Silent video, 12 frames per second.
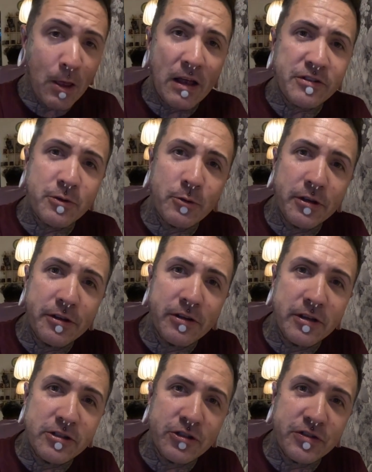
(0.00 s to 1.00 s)
That's a really
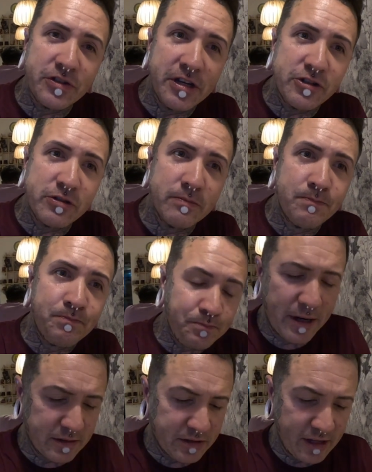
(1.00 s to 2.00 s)
delicious dish.
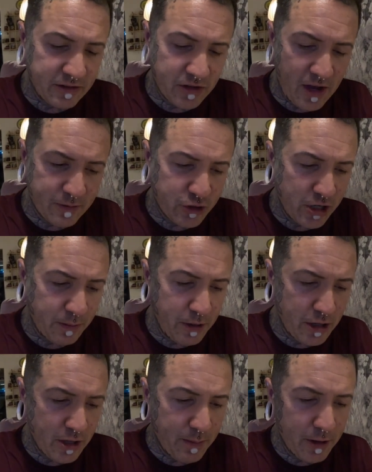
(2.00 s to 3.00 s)
But it's like soft
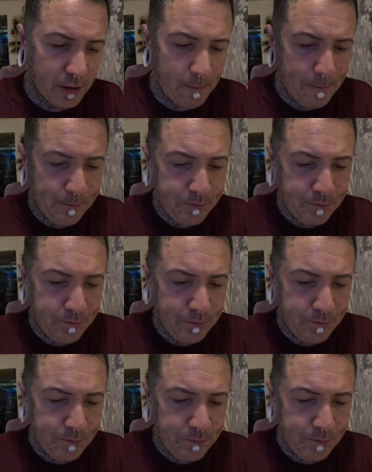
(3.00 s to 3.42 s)
chickpea in the middle,